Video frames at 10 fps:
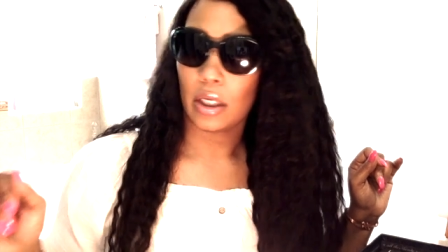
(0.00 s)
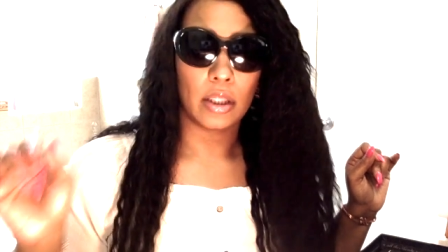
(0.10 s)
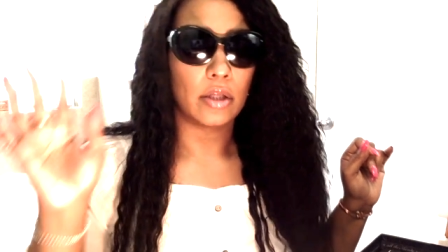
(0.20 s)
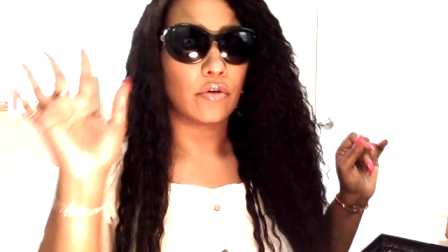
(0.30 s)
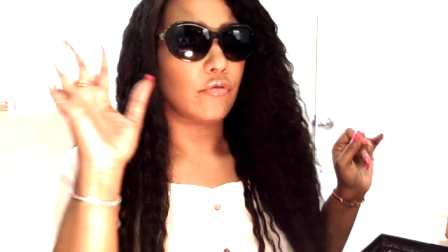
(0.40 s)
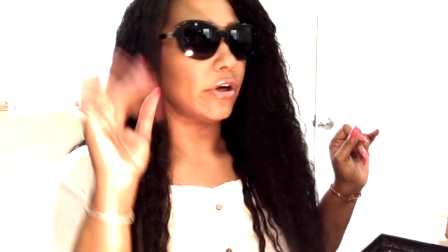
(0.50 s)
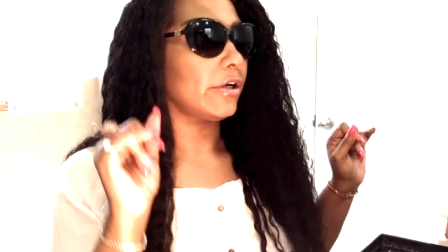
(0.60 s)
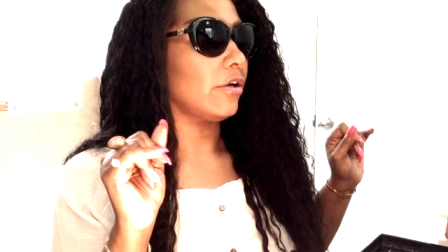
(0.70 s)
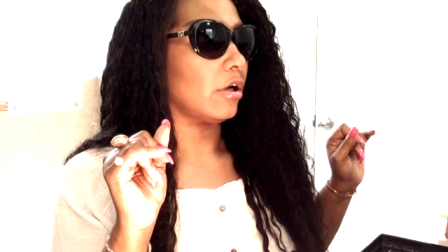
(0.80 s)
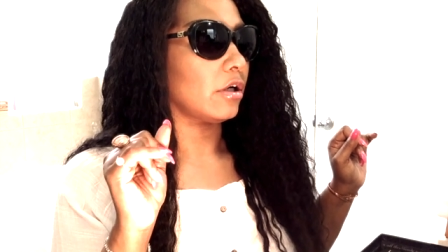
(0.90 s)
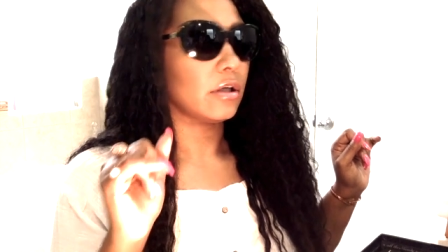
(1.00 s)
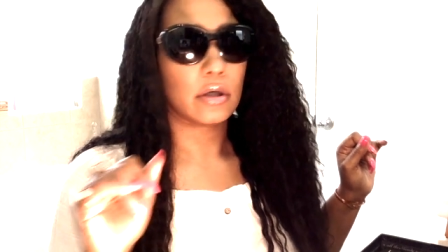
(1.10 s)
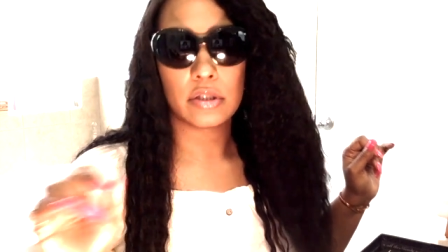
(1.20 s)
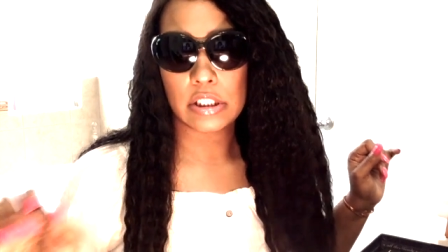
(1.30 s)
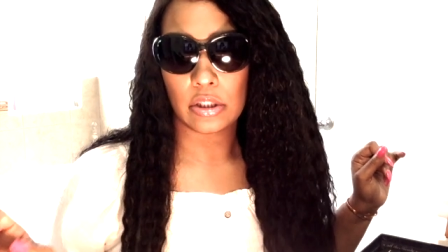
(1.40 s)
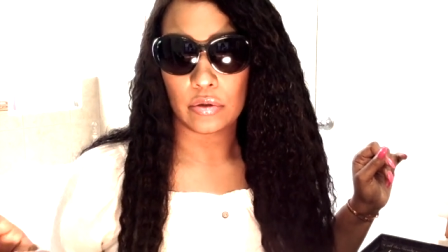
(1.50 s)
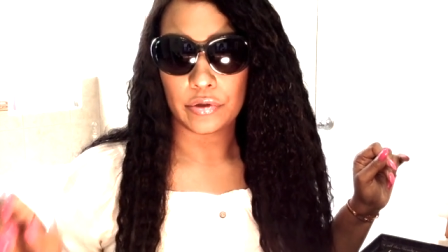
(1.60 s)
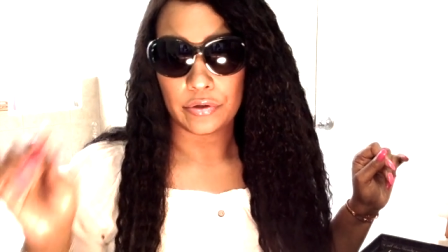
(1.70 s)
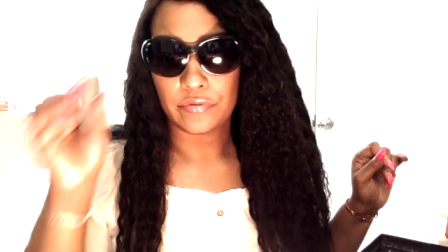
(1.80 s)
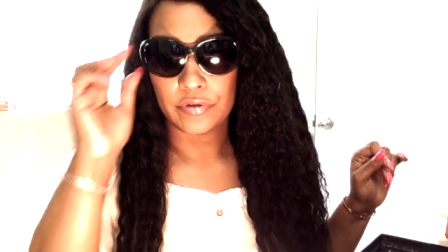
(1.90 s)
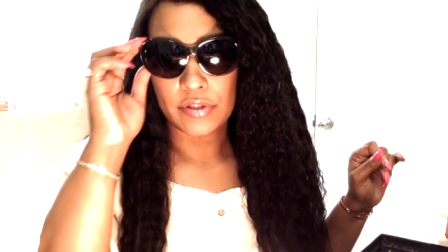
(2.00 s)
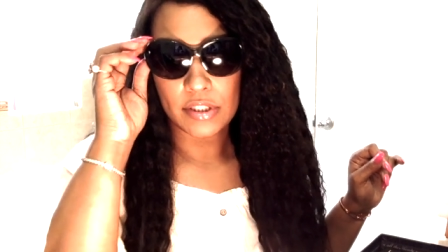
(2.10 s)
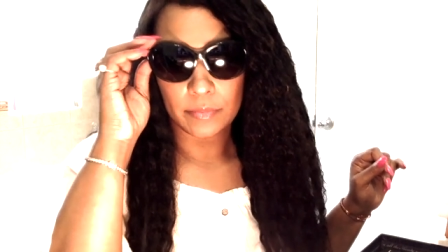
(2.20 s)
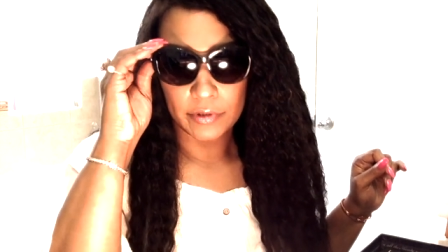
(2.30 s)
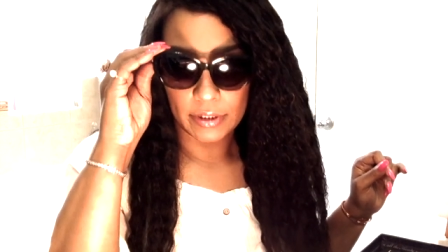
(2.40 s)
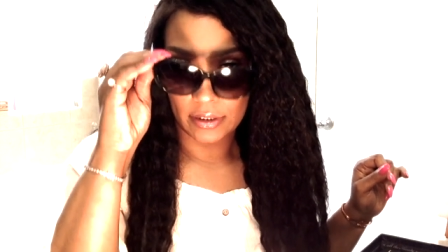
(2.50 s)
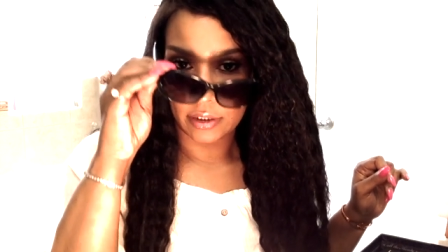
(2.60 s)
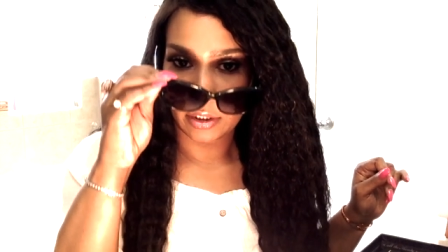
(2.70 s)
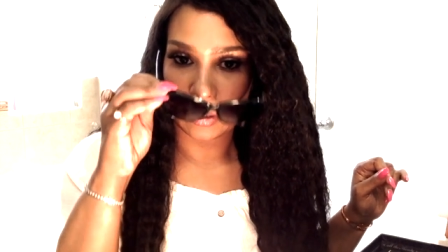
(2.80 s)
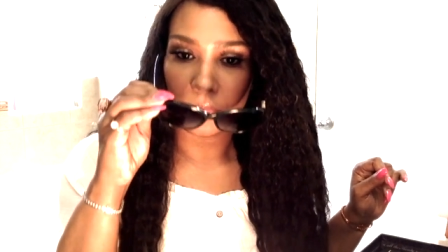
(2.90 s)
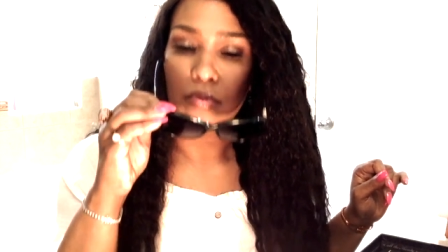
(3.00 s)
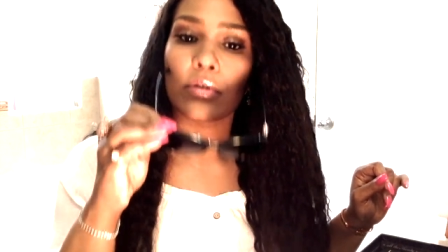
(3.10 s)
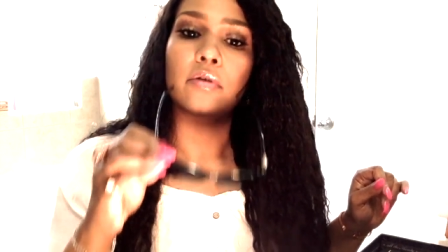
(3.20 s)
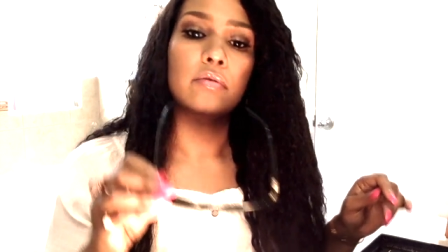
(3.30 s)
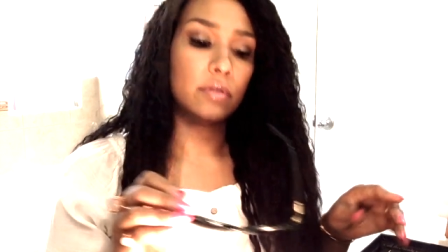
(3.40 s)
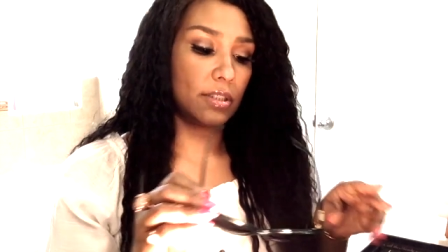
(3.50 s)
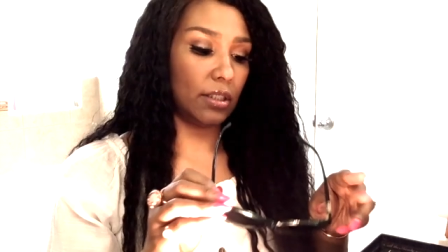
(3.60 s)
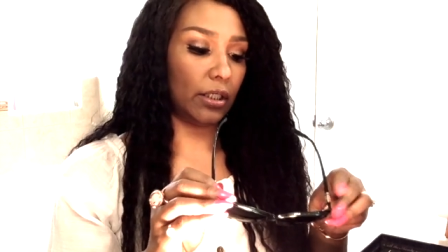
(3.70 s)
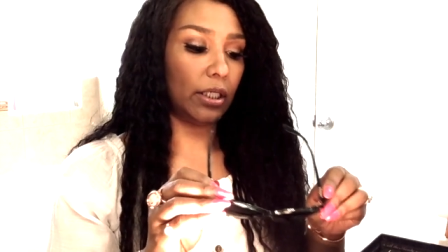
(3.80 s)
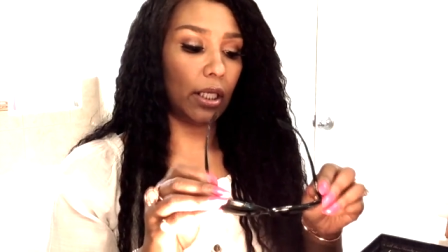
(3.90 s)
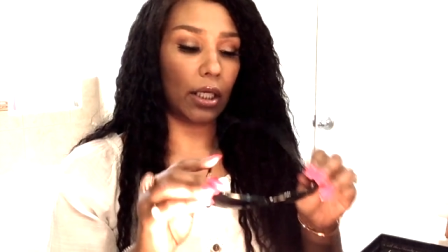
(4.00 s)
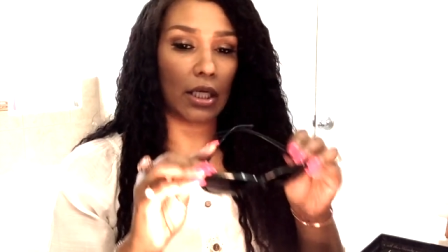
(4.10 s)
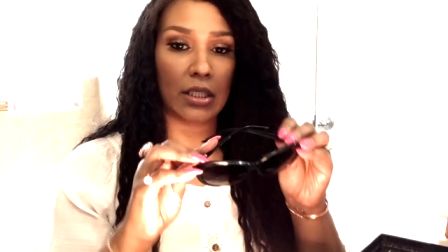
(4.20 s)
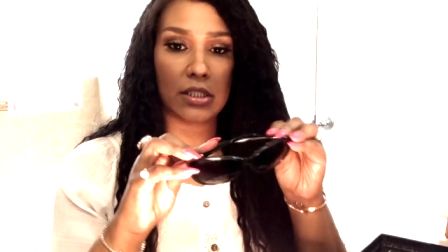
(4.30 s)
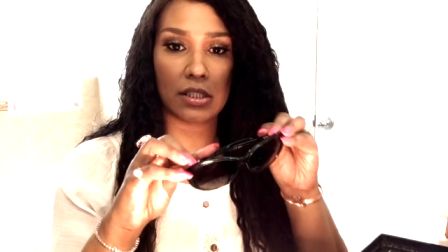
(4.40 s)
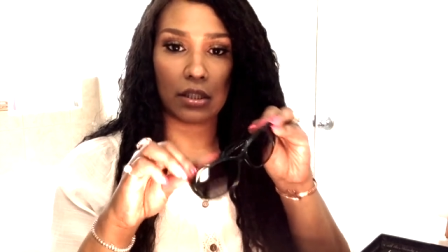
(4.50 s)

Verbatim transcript: And they're very dark, so good for the summertime, sunny days.